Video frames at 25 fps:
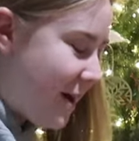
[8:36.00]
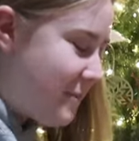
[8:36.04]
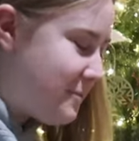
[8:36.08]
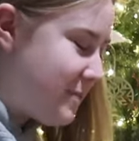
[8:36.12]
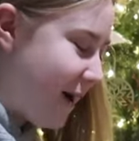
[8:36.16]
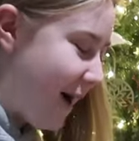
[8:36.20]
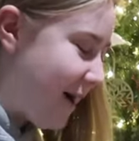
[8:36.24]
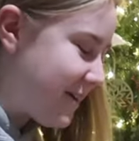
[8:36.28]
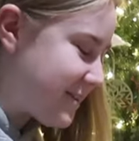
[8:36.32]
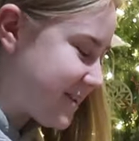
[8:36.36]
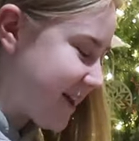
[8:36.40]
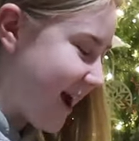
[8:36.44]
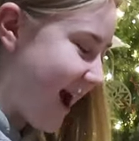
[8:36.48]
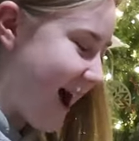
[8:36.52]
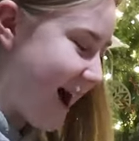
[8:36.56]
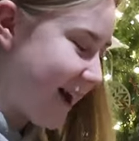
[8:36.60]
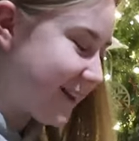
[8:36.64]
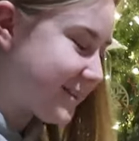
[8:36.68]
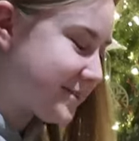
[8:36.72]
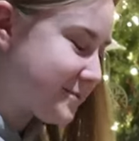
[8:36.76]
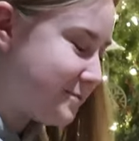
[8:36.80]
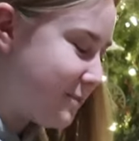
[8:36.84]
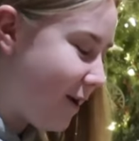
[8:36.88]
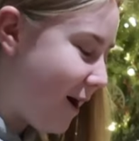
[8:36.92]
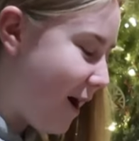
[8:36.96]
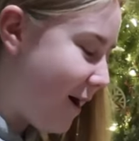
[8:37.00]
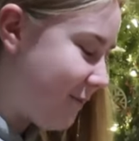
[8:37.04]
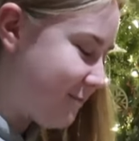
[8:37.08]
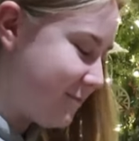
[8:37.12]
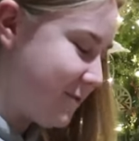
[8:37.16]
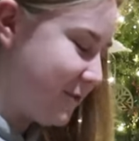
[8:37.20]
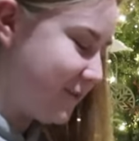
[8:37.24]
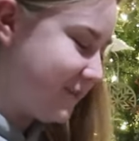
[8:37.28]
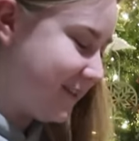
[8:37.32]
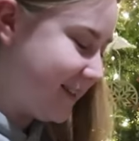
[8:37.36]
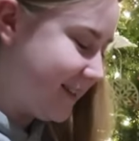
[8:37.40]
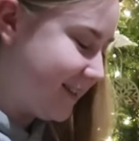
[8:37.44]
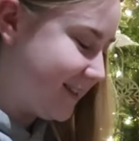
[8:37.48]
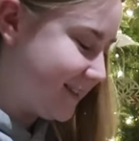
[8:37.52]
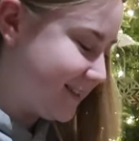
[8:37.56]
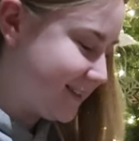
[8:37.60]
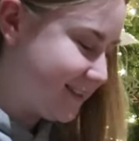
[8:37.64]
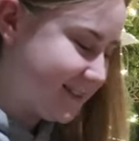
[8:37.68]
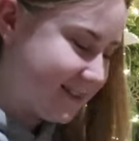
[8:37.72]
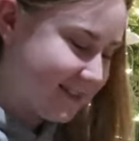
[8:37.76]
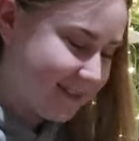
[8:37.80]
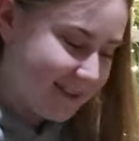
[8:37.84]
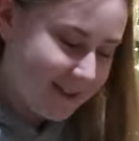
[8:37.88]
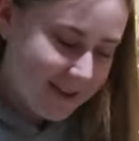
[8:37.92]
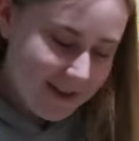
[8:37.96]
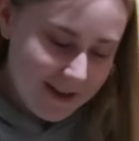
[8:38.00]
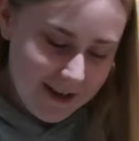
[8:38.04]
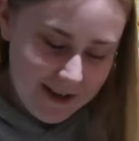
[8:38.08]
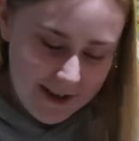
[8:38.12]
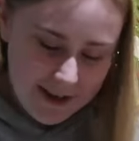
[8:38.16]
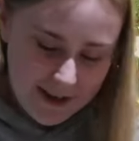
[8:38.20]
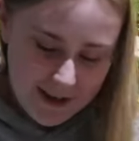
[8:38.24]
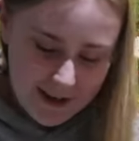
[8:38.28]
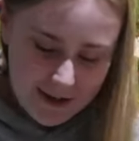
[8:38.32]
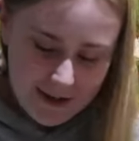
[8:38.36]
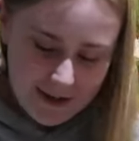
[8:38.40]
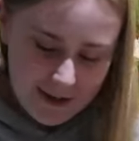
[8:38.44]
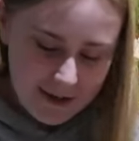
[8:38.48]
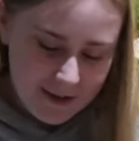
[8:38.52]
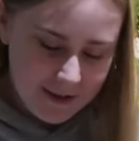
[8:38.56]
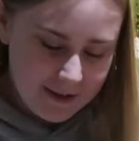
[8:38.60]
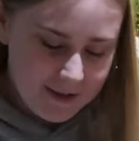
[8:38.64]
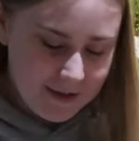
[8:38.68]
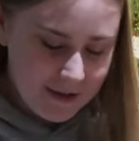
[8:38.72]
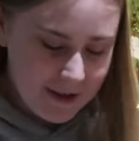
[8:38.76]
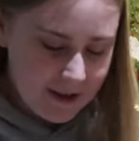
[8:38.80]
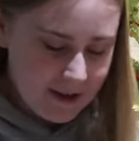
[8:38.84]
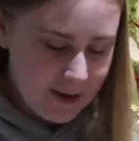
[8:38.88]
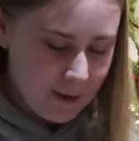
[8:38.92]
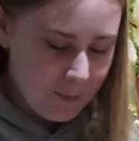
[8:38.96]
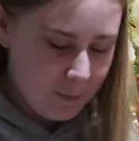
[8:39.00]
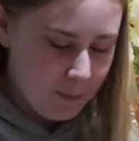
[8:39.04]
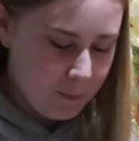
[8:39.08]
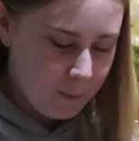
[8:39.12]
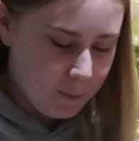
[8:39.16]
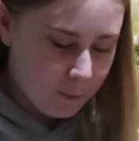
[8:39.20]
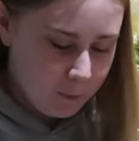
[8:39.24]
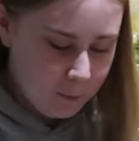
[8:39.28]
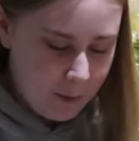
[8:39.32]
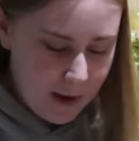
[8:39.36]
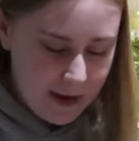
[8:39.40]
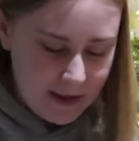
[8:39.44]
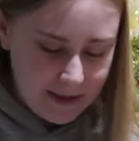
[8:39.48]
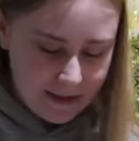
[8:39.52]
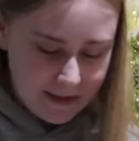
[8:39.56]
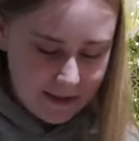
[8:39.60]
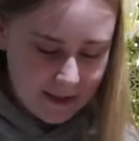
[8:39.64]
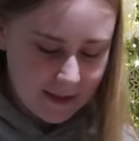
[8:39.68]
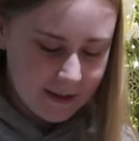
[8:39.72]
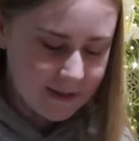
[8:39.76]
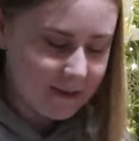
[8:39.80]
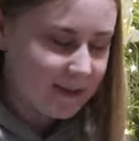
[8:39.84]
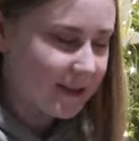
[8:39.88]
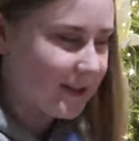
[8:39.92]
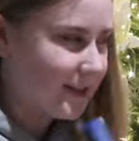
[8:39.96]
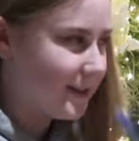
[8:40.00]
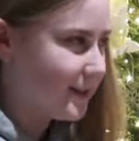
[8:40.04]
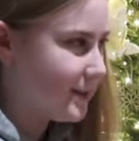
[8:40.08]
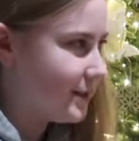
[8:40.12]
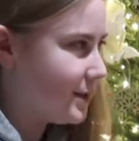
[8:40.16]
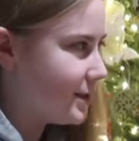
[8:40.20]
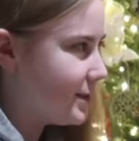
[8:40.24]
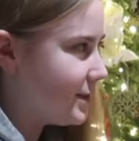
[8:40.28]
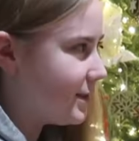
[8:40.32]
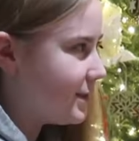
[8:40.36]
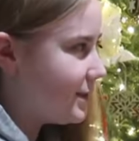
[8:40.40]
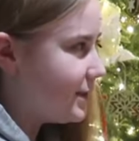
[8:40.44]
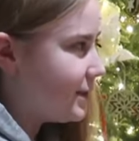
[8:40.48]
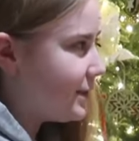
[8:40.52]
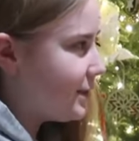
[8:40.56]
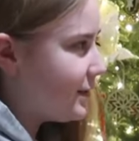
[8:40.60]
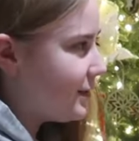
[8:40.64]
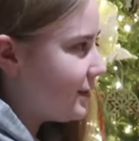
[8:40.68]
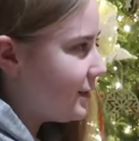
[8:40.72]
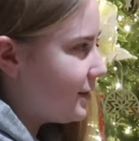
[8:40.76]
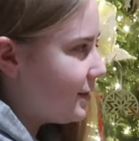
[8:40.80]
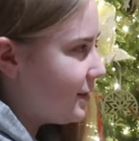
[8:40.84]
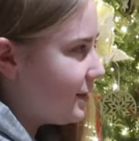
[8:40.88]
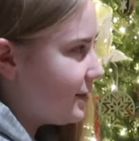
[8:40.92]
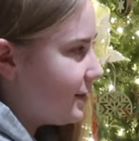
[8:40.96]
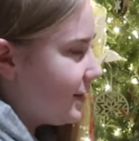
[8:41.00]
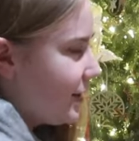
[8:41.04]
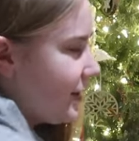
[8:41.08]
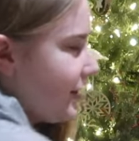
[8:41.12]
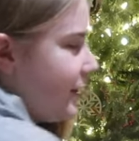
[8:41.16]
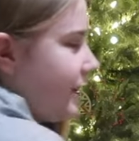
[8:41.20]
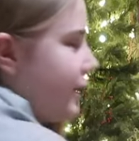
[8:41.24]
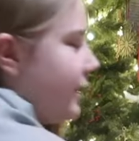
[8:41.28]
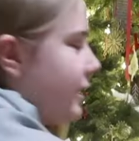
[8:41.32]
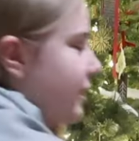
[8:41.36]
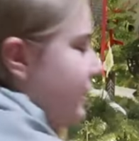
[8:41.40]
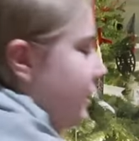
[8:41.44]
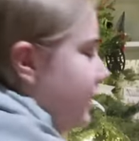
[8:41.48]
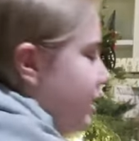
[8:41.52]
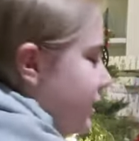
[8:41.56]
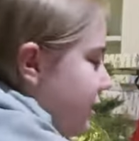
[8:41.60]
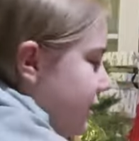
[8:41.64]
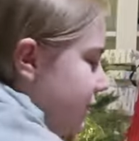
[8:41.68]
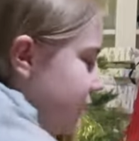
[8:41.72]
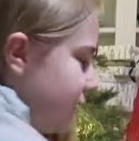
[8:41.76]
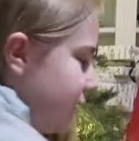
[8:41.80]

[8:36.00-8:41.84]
about to ask mom for this. It's like a painting thing. It's